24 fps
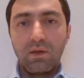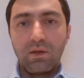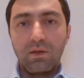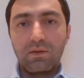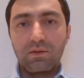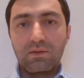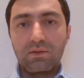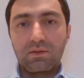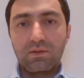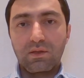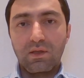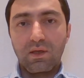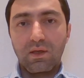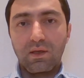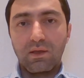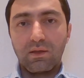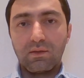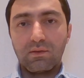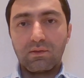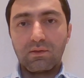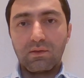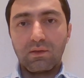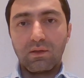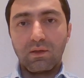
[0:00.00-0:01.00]
is
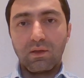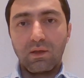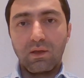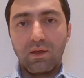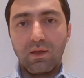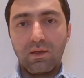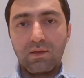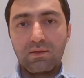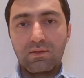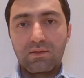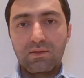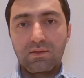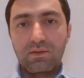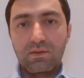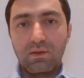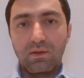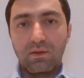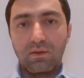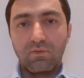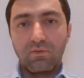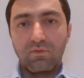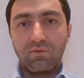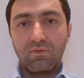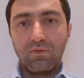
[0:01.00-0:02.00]
that in case
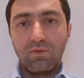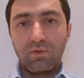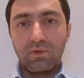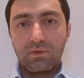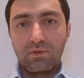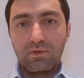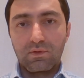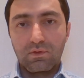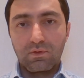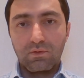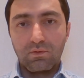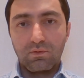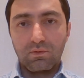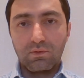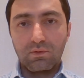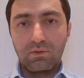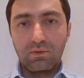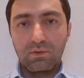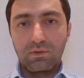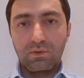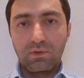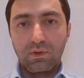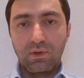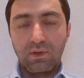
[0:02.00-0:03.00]
a foreign
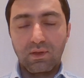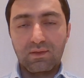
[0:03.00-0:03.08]
student